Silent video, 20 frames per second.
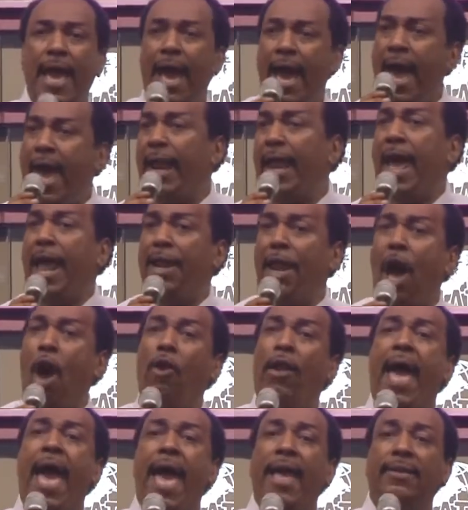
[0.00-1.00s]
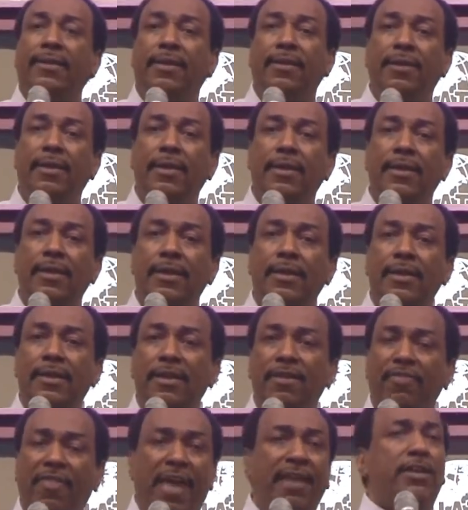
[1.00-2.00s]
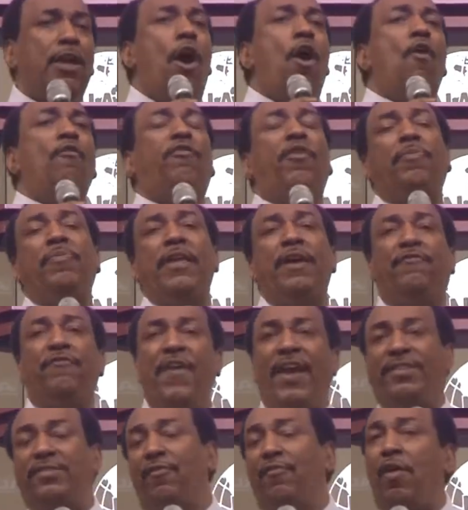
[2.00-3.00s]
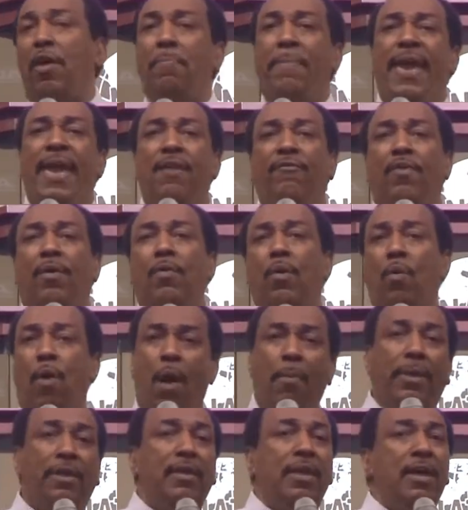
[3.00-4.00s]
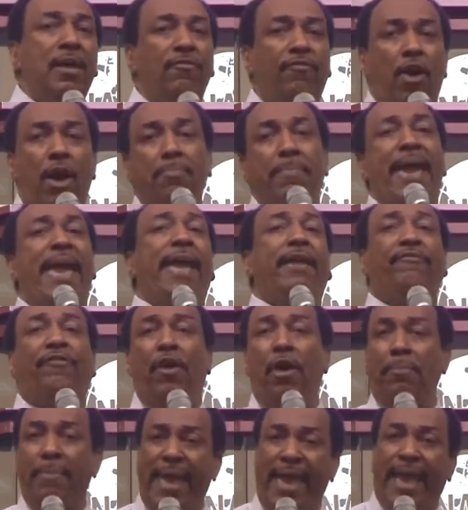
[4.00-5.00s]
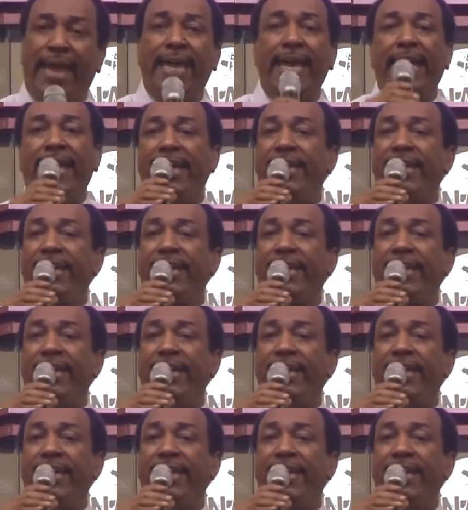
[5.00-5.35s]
How do I know that? they gone from the affection for a man, from a woman, for a man, for a man.